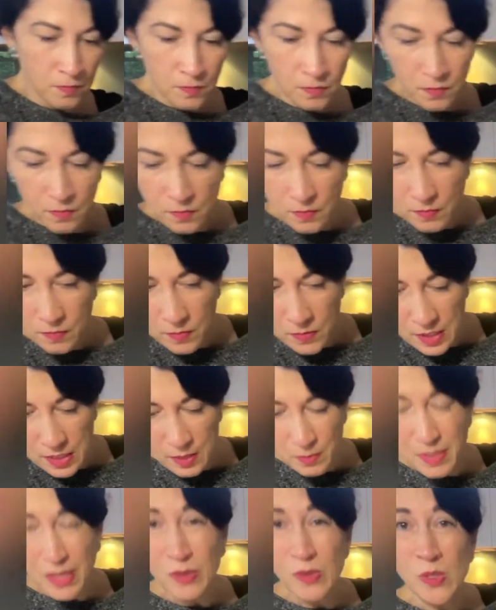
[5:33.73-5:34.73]
It
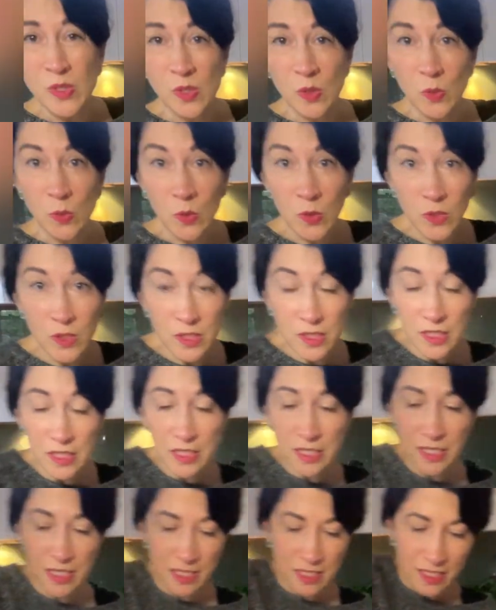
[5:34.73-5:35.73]
smells so good.
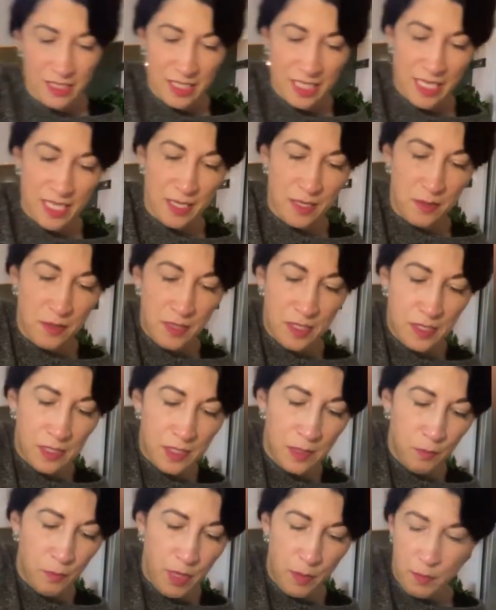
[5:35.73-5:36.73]
Okay,
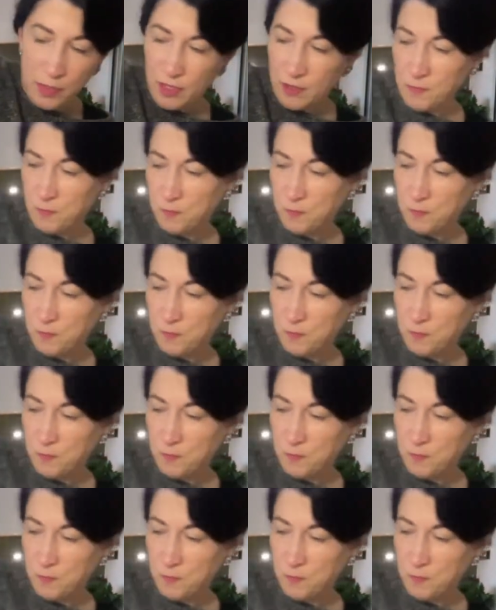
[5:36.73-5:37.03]
some pepper.